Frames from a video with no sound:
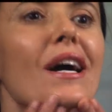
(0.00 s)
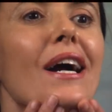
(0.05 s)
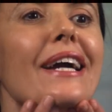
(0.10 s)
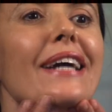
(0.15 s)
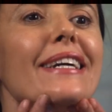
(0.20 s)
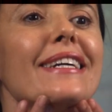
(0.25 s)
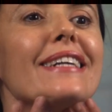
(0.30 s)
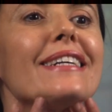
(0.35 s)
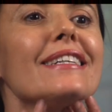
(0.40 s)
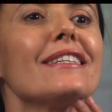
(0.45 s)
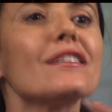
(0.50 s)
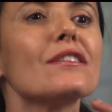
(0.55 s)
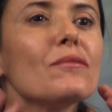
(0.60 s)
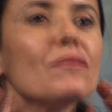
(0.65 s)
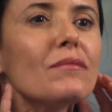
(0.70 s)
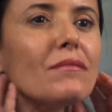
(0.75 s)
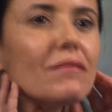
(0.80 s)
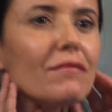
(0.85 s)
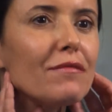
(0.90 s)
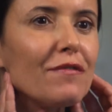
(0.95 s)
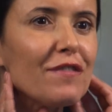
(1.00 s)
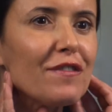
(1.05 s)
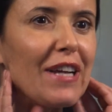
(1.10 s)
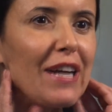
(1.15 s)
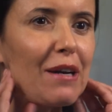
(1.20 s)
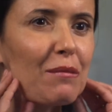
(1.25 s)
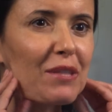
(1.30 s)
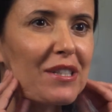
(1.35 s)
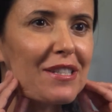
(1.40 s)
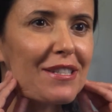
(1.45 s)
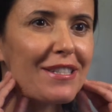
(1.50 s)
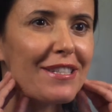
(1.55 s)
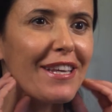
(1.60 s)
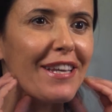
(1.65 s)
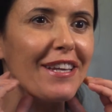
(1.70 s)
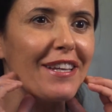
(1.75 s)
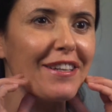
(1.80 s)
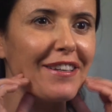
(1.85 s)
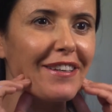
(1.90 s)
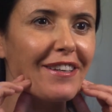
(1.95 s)
hanging, flabby
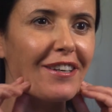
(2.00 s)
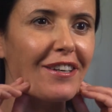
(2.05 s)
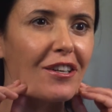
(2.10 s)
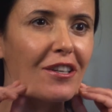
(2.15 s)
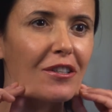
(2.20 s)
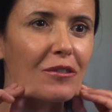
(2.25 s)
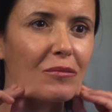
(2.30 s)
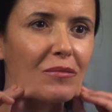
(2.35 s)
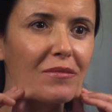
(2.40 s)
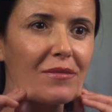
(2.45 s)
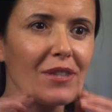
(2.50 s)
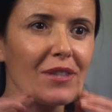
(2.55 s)
skin here.